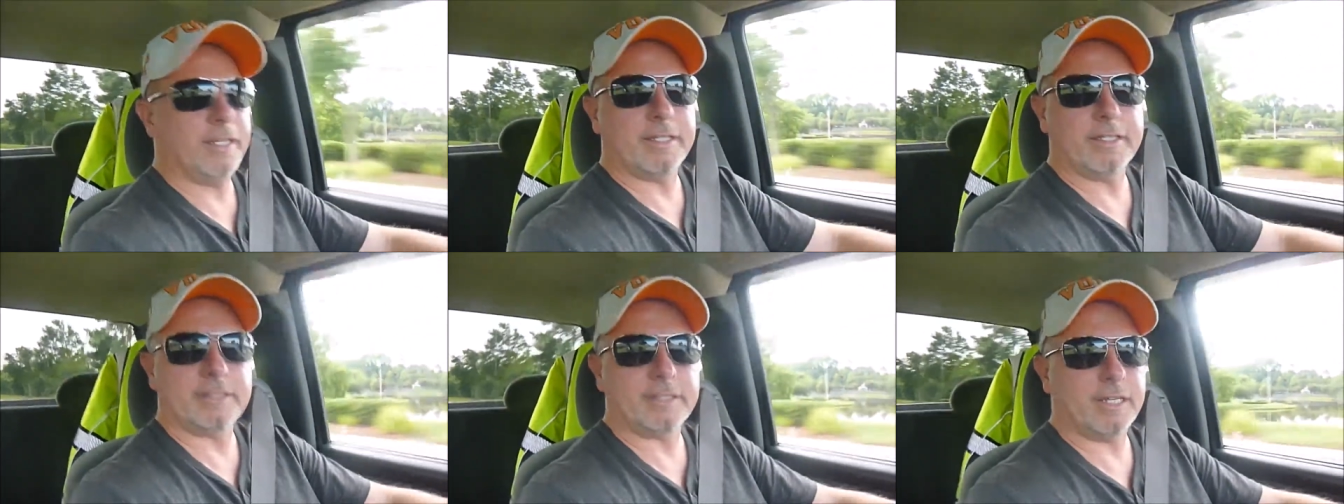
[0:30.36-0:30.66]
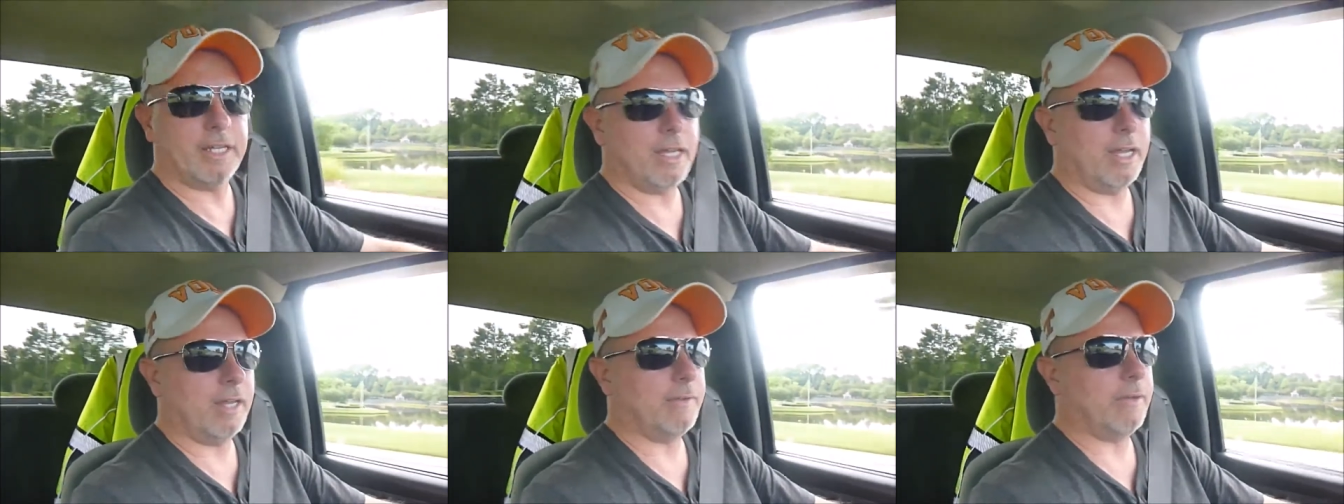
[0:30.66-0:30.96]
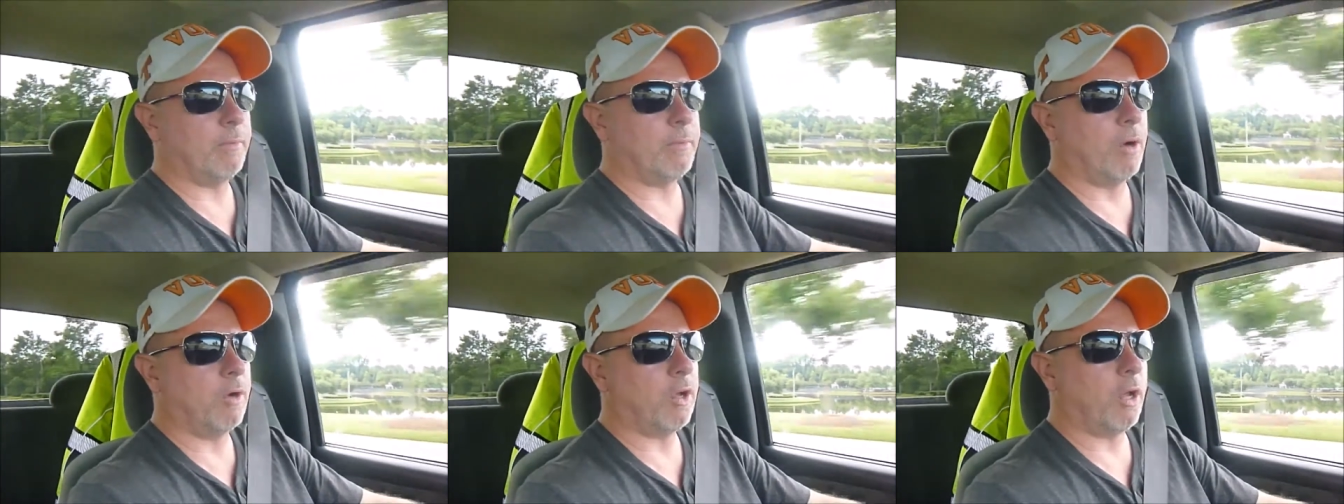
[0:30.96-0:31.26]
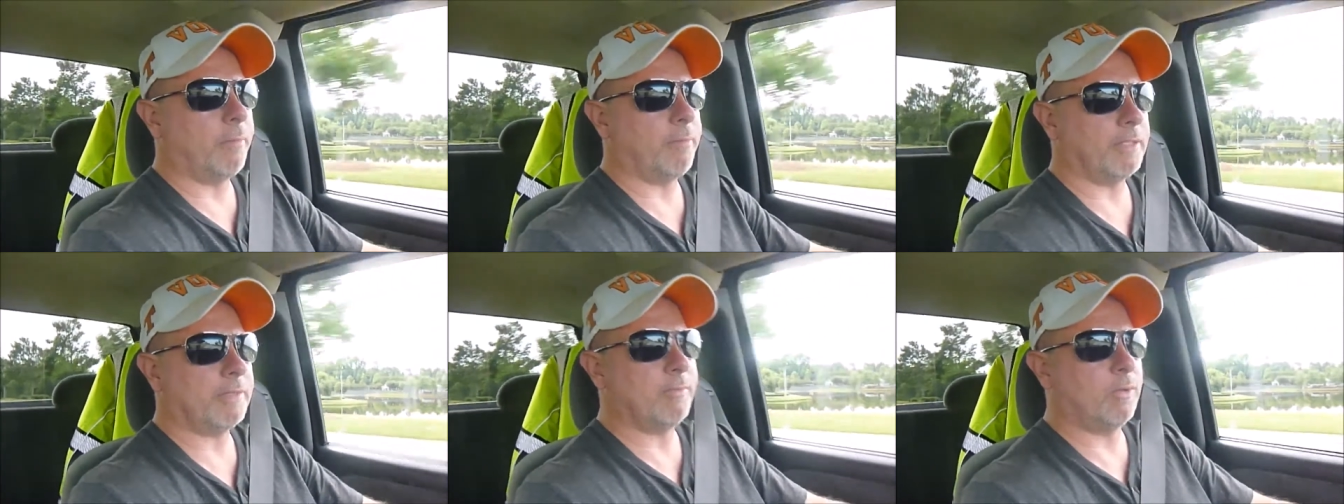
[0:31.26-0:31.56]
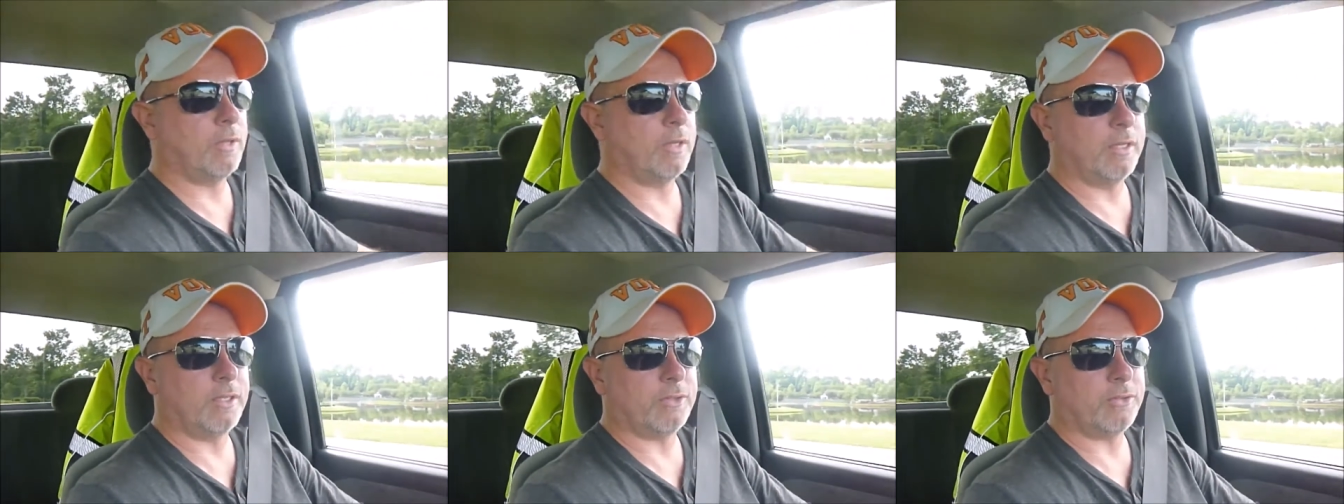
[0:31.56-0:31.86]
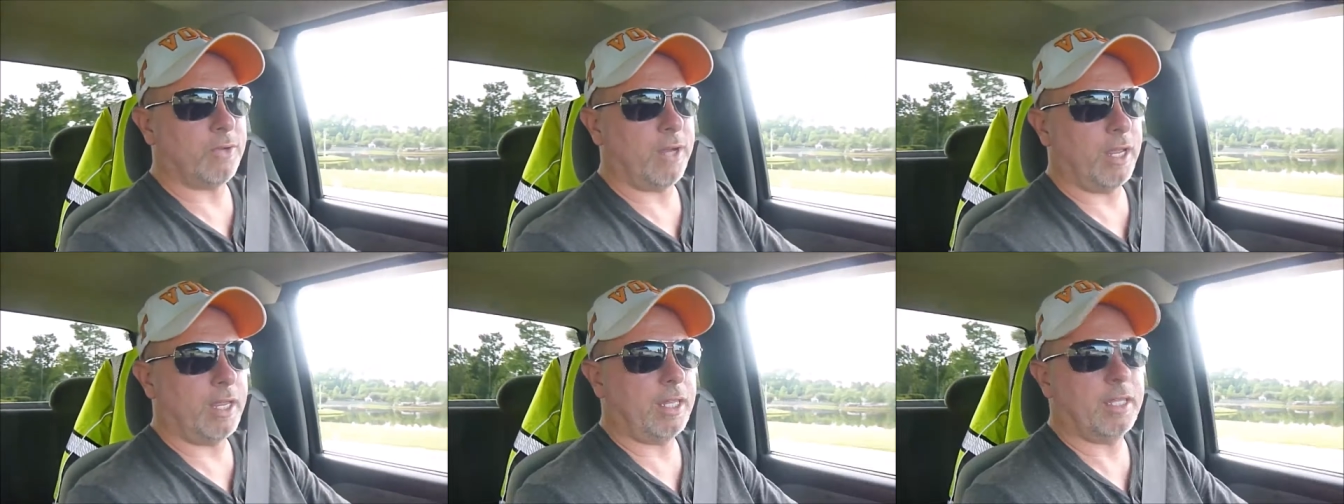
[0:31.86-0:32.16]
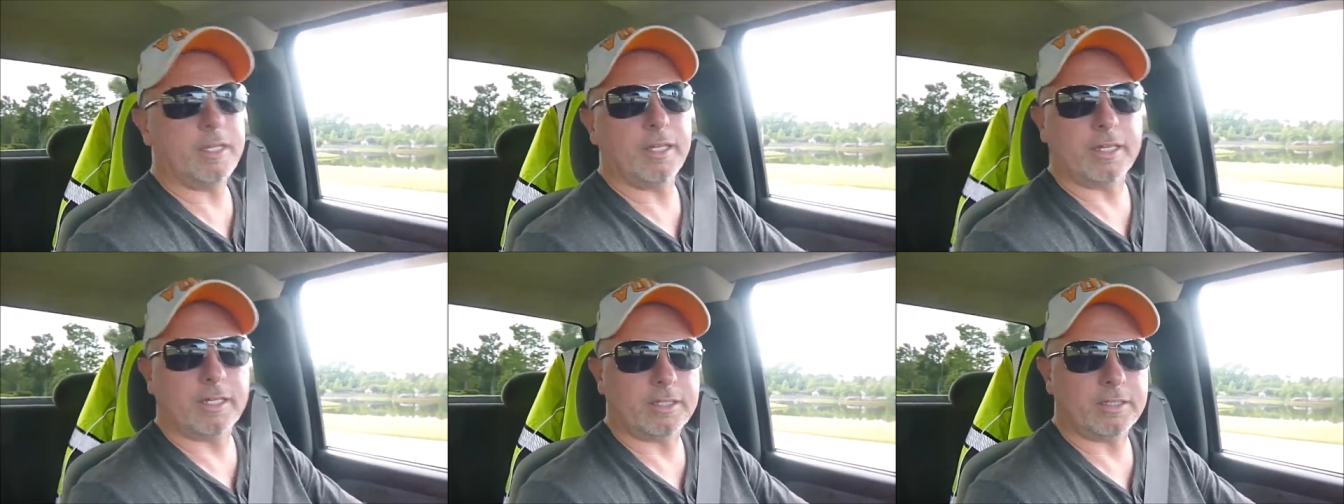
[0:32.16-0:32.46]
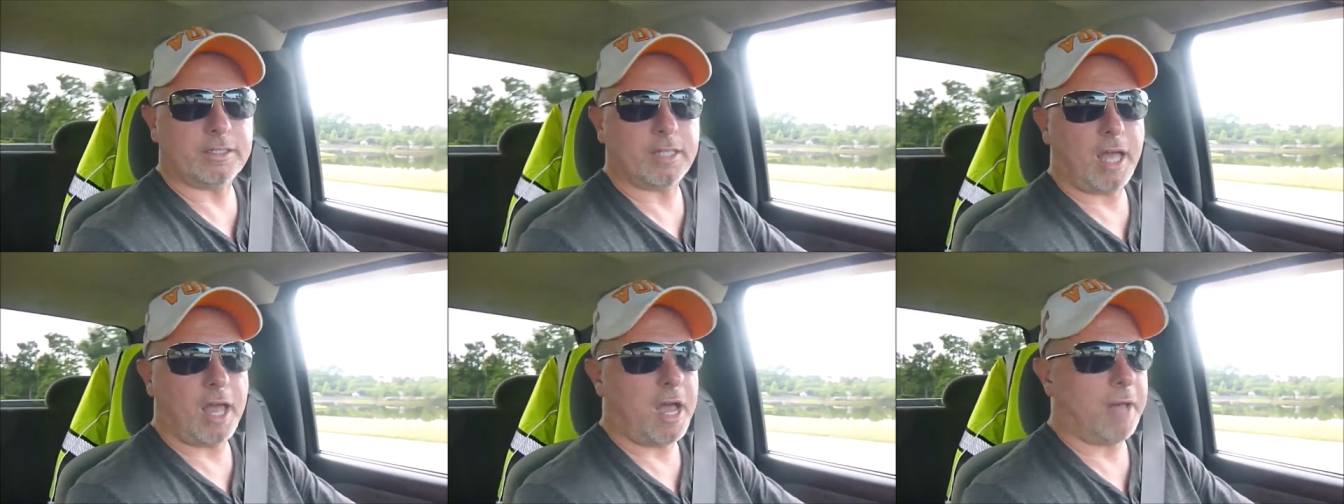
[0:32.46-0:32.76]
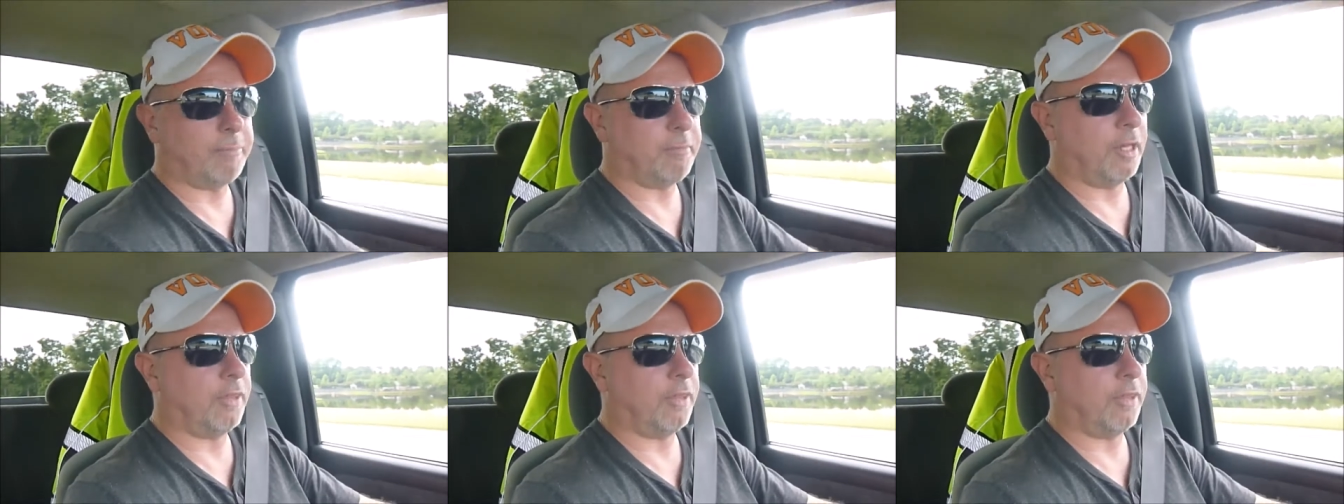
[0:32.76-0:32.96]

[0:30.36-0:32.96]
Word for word: it's, uh, I woke up this morning, it was raining, then it stopped.